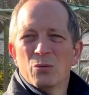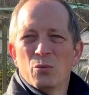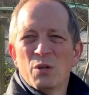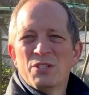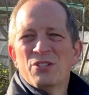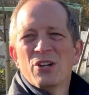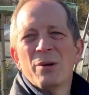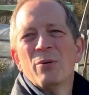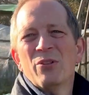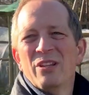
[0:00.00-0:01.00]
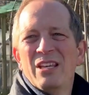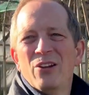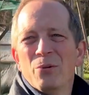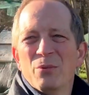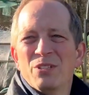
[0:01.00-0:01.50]
Winter time on the
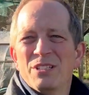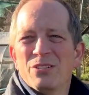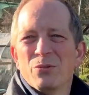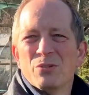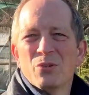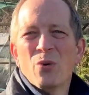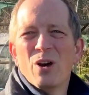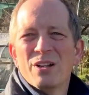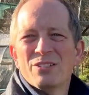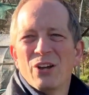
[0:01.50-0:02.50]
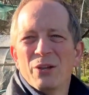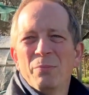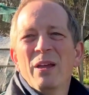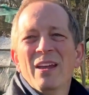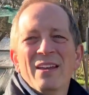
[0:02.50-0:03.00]
allotment is always a quiet
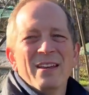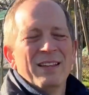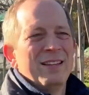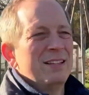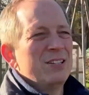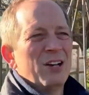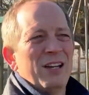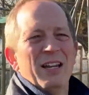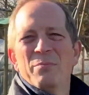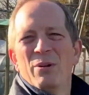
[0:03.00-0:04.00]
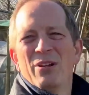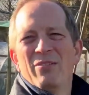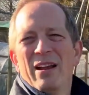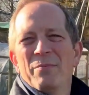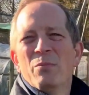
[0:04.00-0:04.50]
time. There's hardly anybody
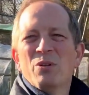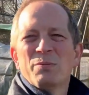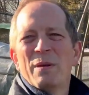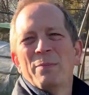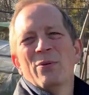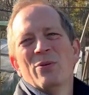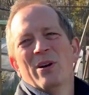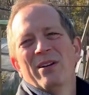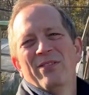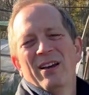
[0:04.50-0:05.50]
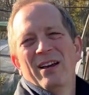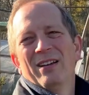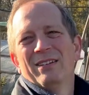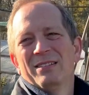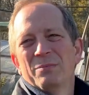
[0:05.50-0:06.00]
around. Most people
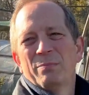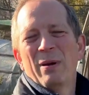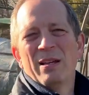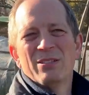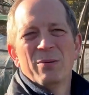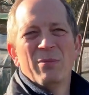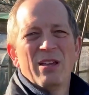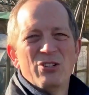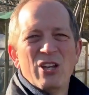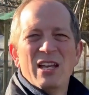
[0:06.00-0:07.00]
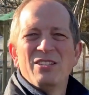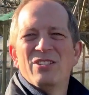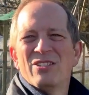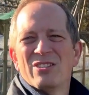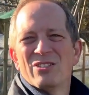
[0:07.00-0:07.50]
have packed up their
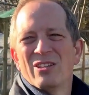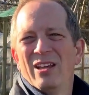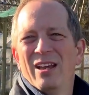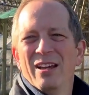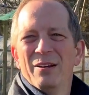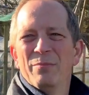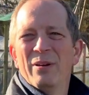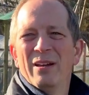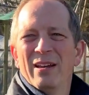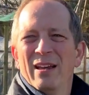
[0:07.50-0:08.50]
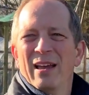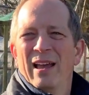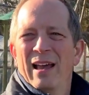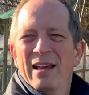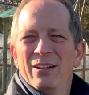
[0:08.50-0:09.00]
sheds
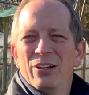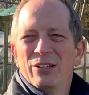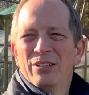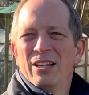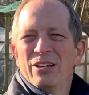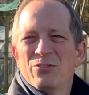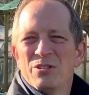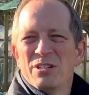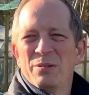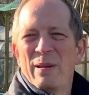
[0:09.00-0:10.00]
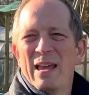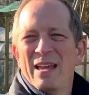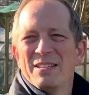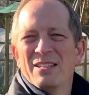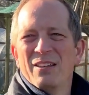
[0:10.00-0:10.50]
and like grizzly
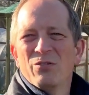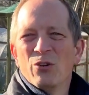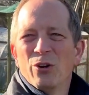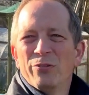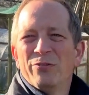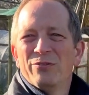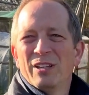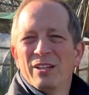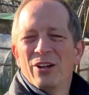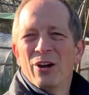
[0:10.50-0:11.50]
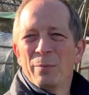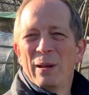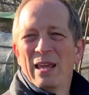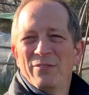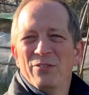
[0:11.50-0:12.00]
bears, they've gone off and
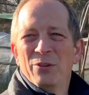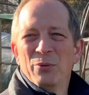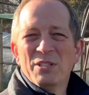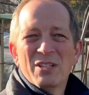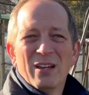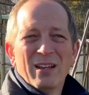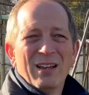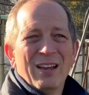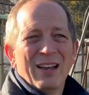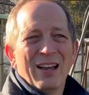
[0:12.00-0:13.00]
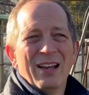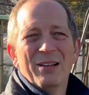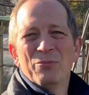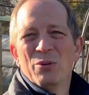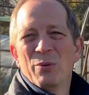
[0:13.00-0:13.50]
hibernate for the winter.
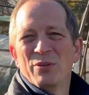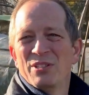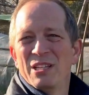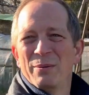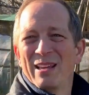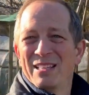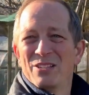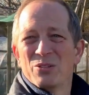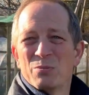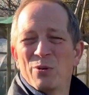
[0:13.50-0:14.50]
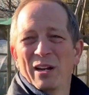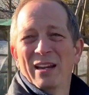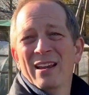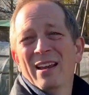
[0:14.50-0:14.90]
We won't see them again till spring.